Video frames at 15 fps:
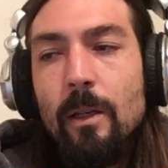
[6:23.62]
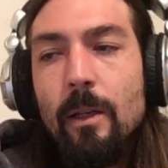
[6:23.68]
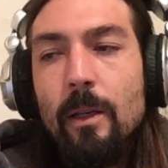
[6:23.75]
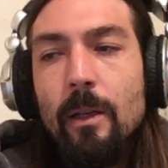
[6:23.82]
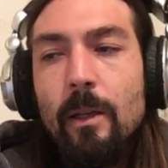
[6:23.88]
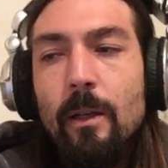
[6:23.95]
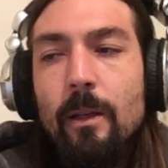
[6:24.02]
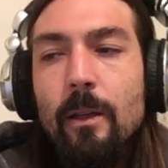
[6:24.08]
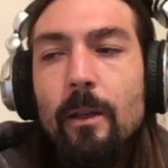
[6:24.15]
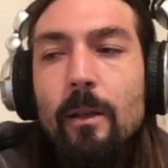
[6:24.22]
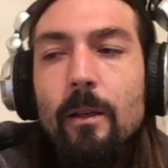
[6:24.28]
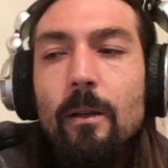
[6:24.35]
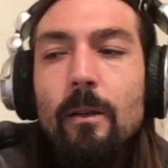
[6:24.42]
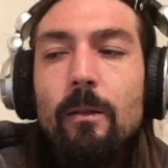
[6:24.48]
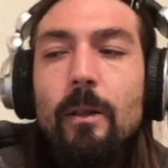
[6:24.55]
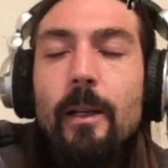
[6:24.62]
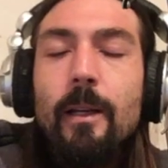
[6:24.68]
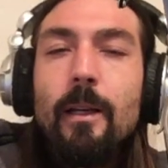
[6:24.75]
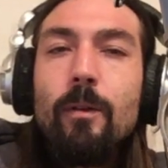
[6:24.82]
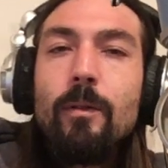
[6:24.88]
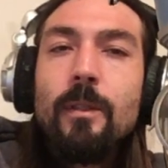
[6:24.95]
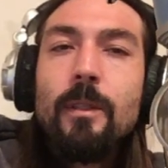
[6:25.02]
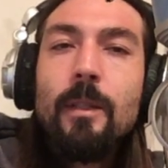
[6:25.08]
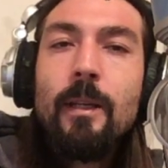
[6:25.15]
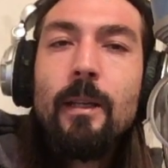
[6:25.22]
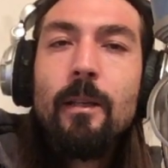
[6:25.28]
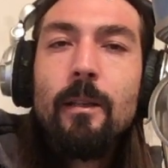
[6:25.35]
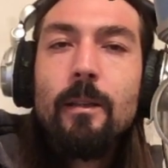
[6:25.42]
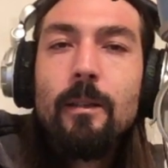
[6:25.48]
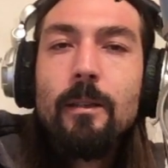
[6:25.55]
And then, like I was saying
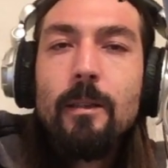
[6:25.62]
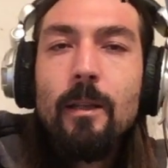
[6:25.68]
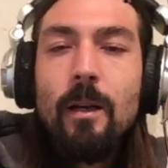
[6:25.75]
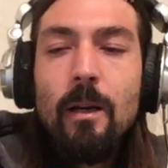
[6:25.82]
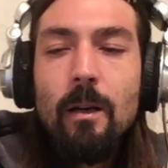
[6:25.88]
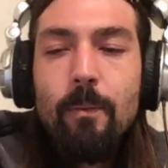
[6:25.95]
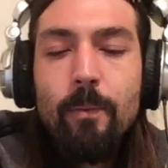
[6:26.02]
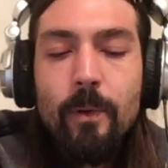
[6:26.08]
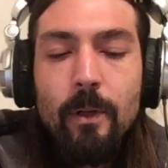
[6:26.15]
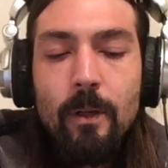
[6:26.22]
at the top,